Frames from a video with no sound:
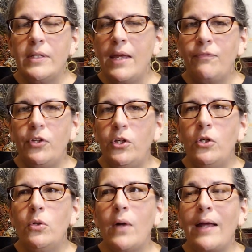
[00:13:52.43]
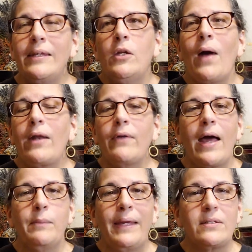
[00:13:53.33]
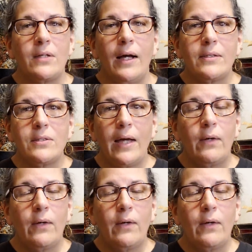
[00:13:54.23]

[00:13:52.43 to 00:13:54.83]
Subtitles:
If you, I don't know how to make socks.